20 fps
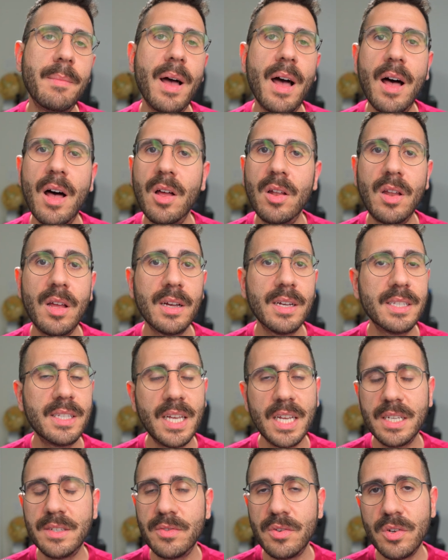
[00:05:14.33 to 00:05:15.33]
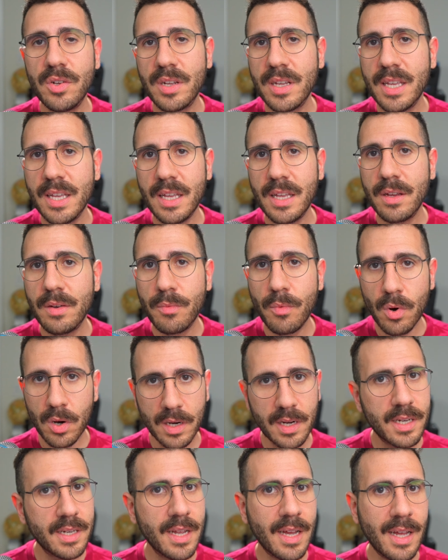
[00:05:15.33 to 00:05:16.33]
about how long it takes for you to get
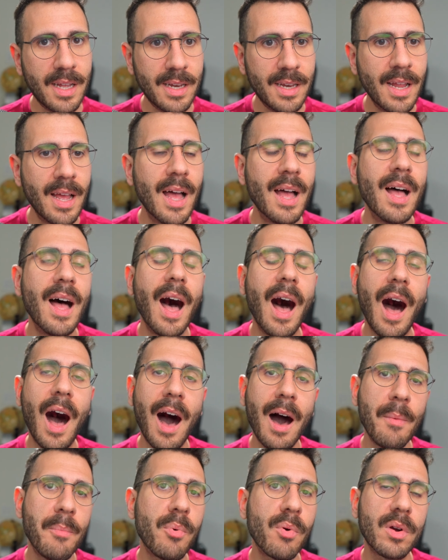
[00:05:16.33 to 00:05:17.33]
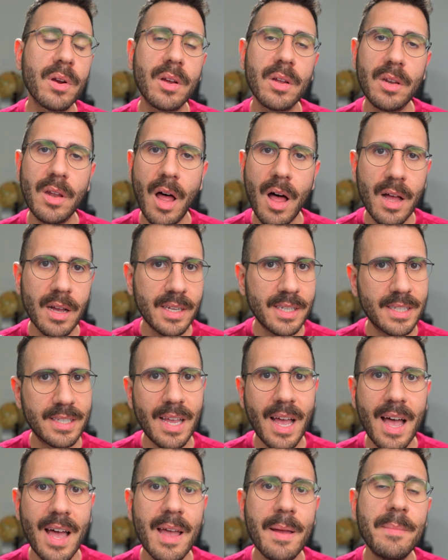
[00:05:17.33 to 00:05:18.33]
work done, Upwork logs
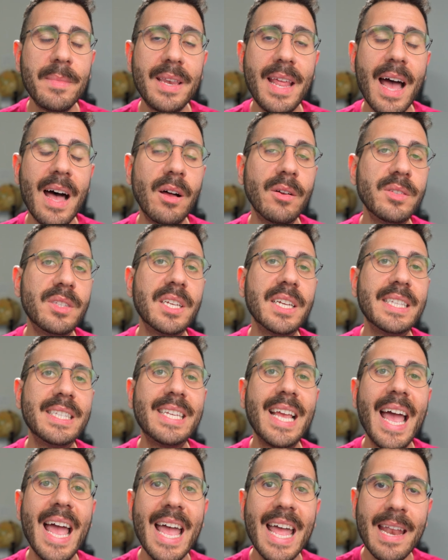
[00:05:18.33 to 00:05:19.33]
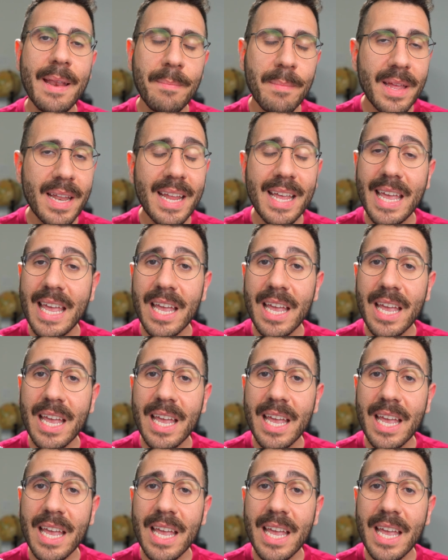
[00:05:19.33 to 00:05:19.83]
time down to 10-minute